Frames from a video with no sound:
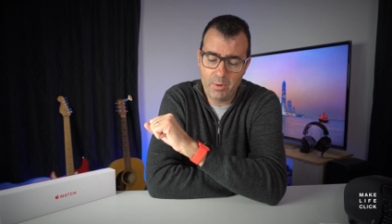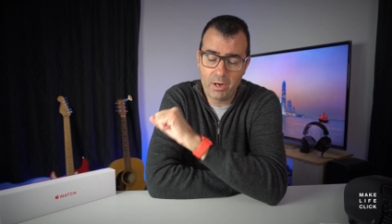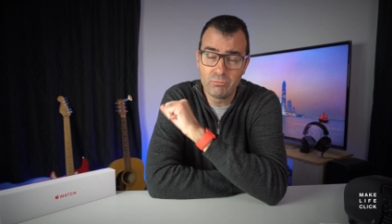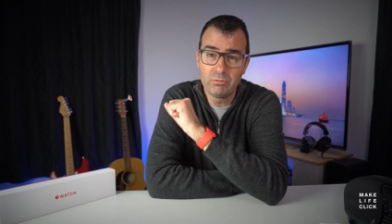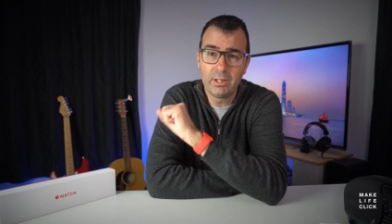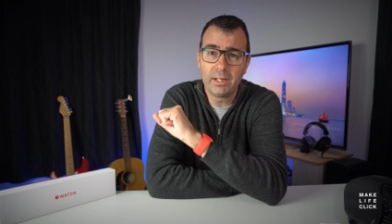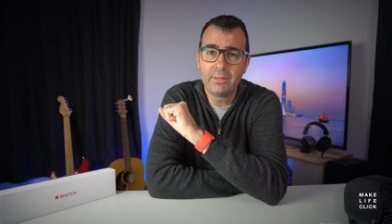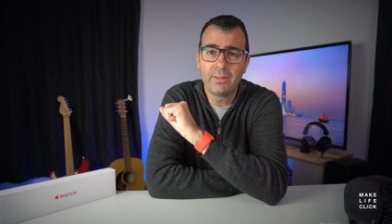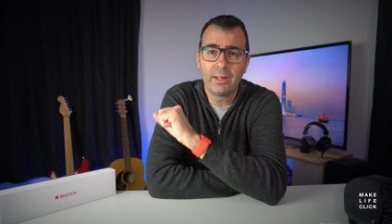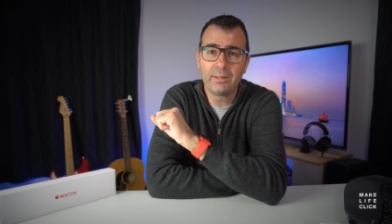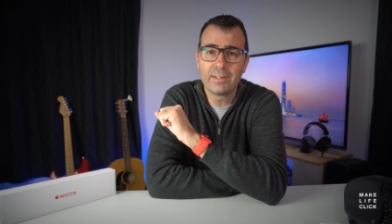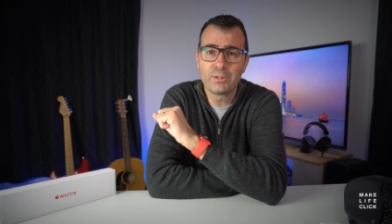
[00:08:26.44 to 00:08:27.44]
I really
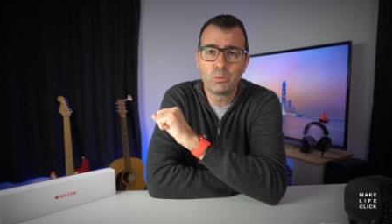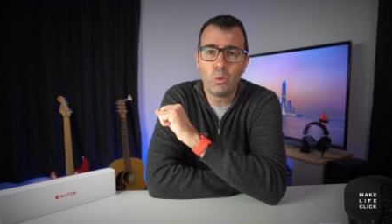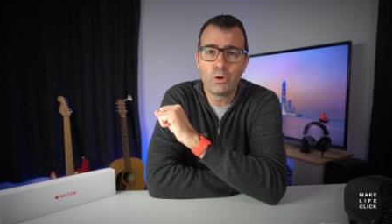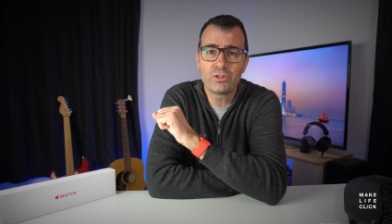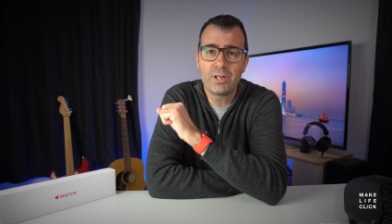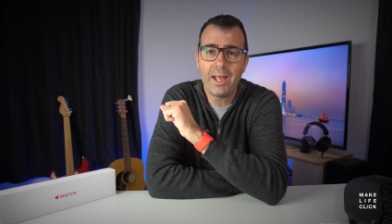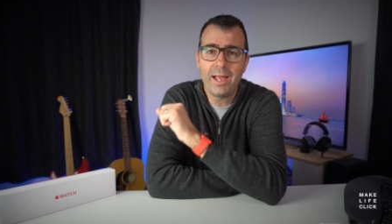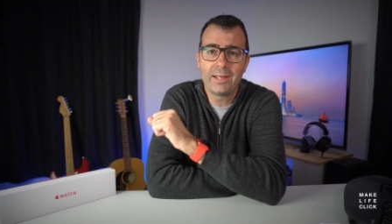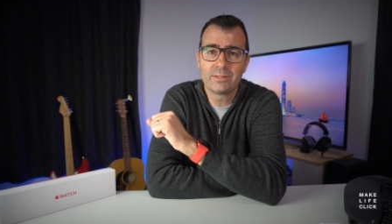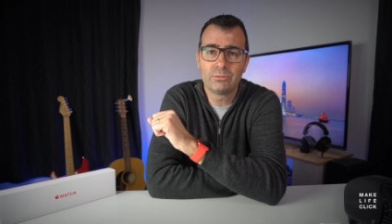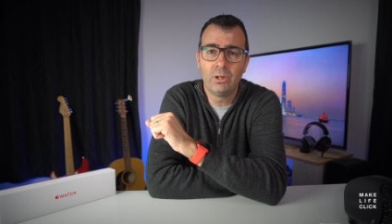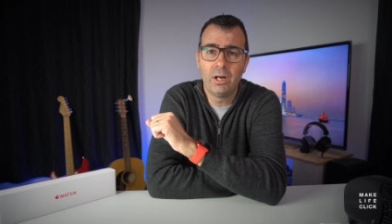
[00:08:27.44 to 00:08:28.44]
think this watch
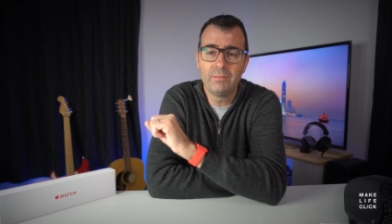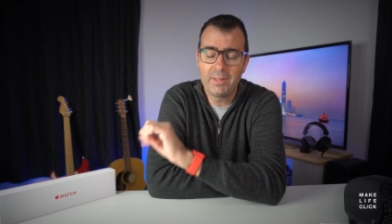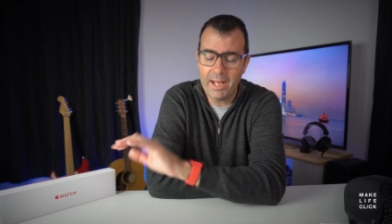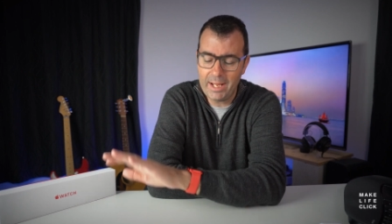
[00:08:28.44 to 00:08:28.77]
has arrived.